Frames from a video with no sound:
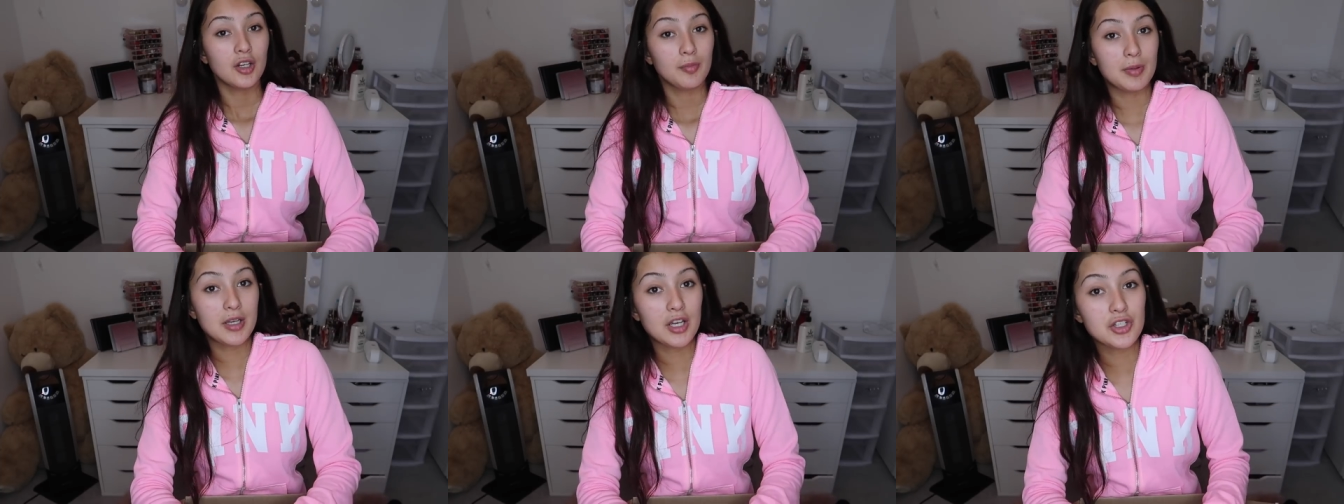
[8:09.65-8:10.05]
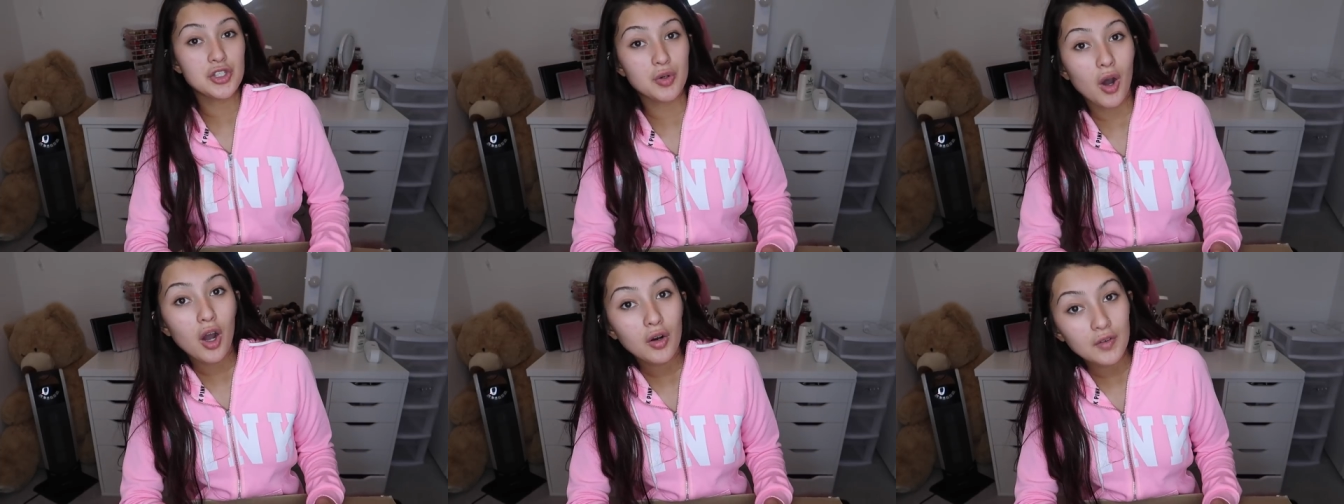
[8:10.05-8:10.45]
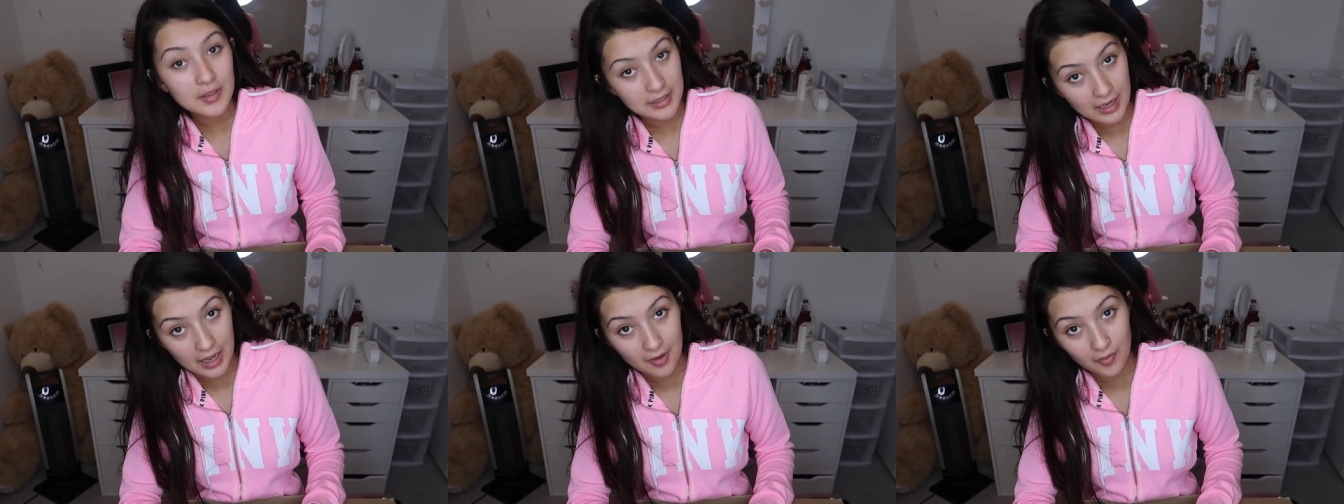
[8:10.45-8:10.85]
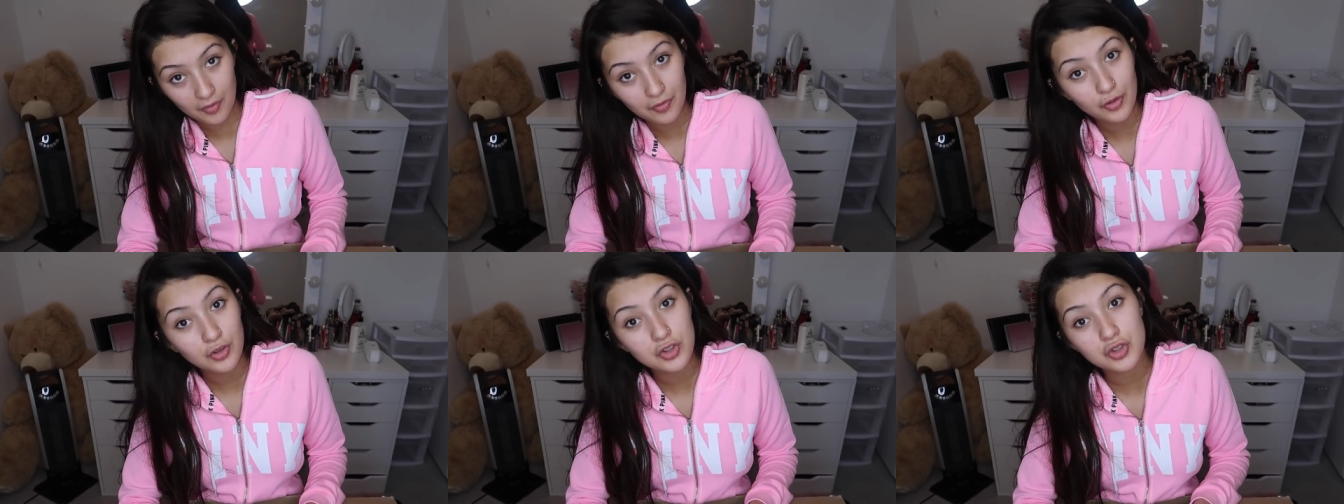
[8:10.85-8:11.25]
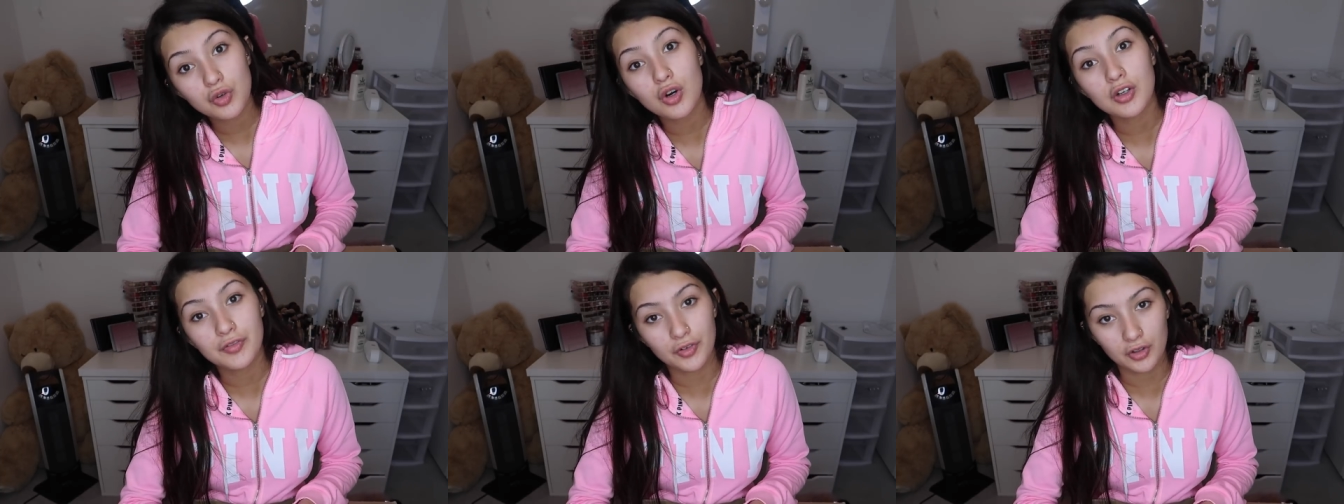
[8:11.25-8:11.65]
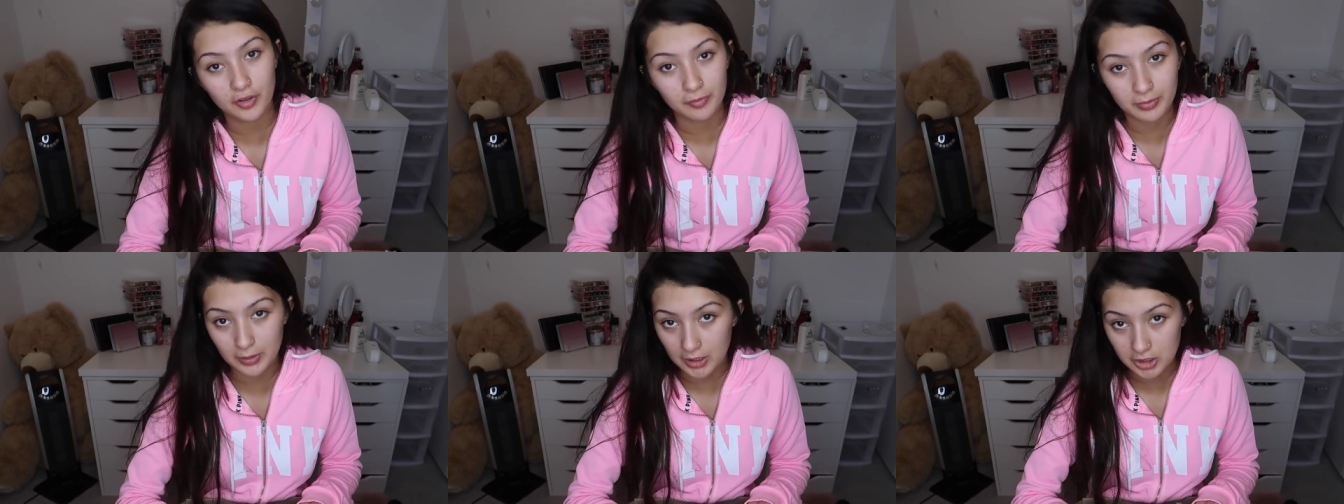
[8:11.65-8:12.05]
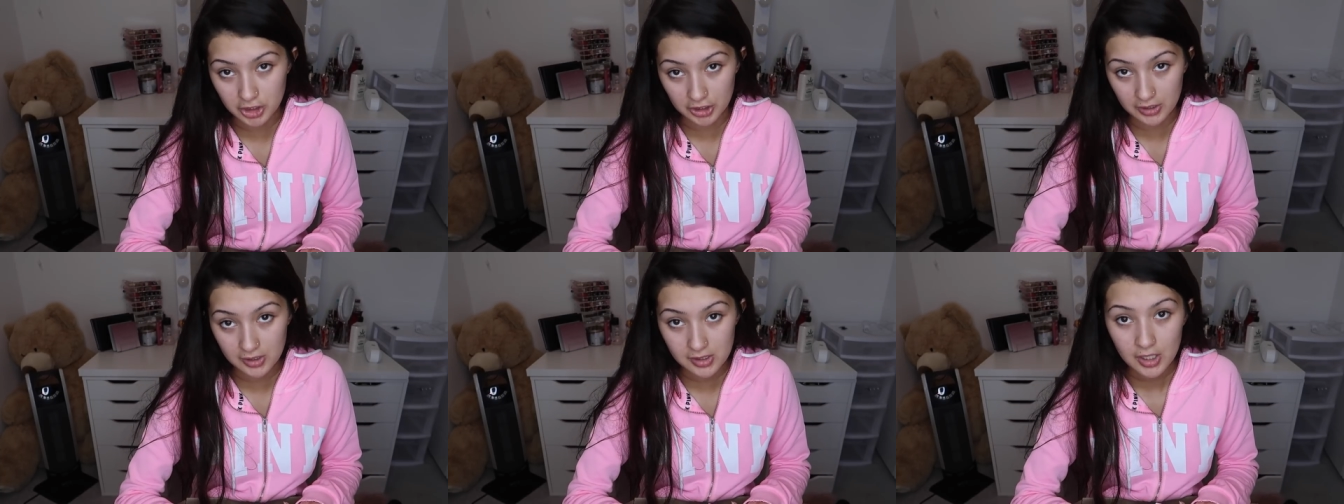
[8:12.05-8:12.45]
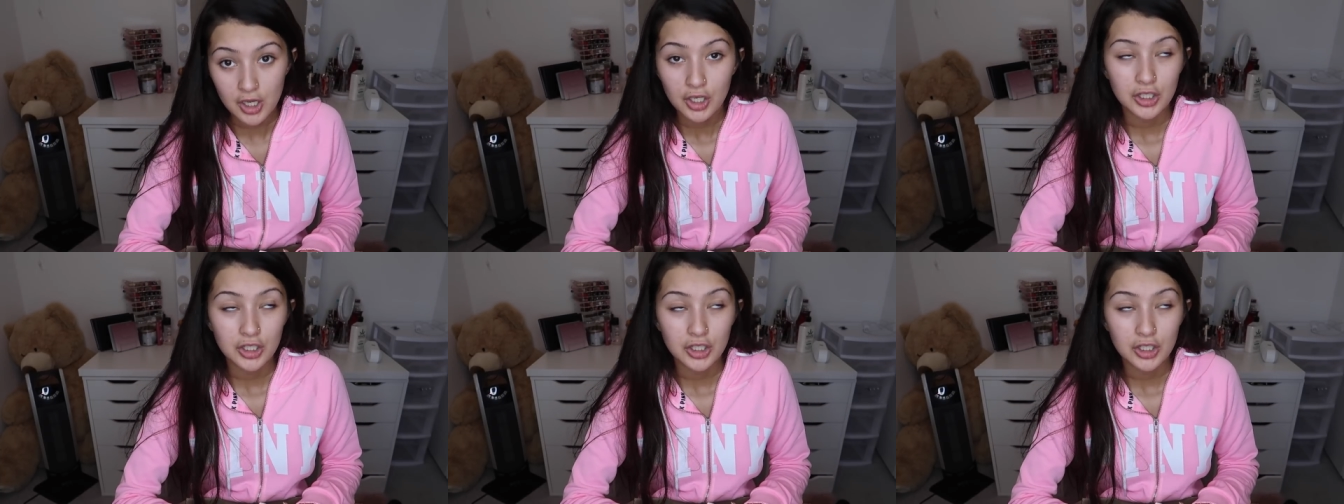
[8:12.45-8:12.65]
Because you already have a full drawer full of blushes,